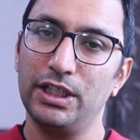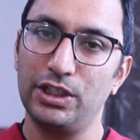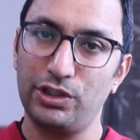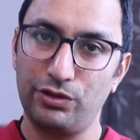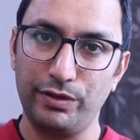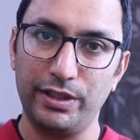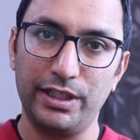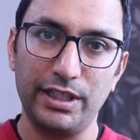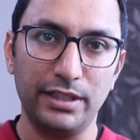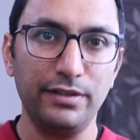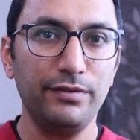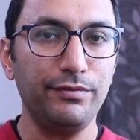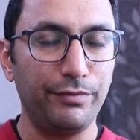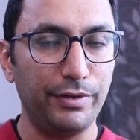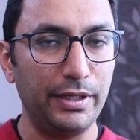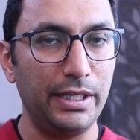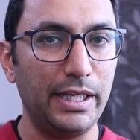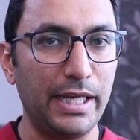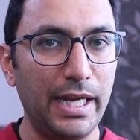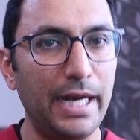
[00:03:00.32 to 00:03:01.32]
Sweden,
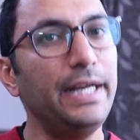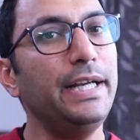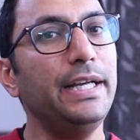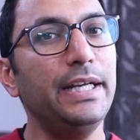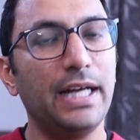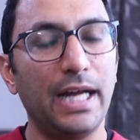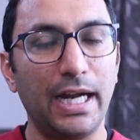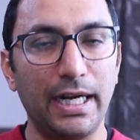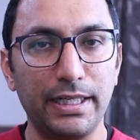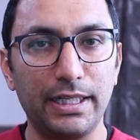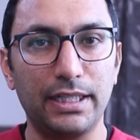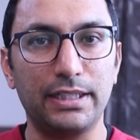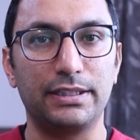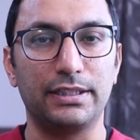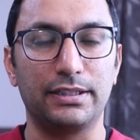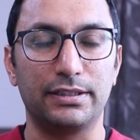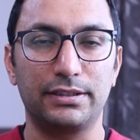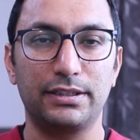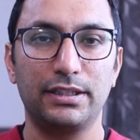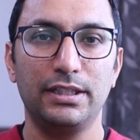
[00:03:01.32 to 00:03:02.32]
Finland, and
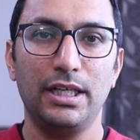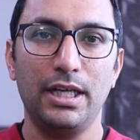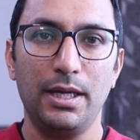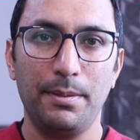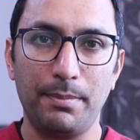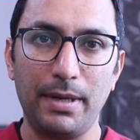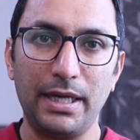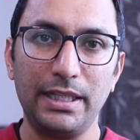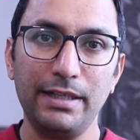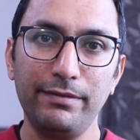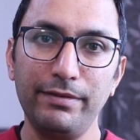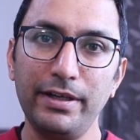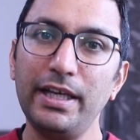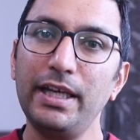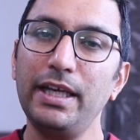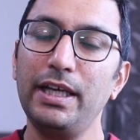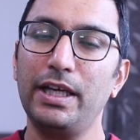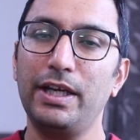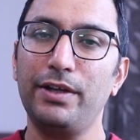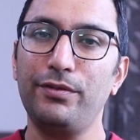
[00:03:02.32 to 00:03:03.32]
others. By the
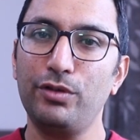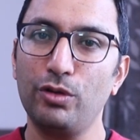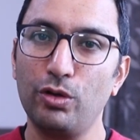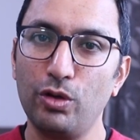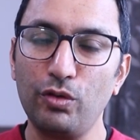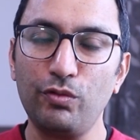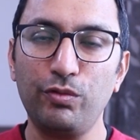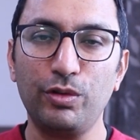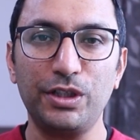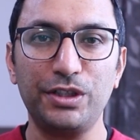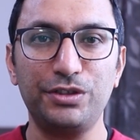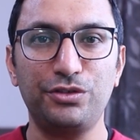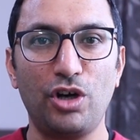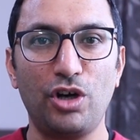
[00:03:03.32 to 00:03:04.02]
way, if you look for the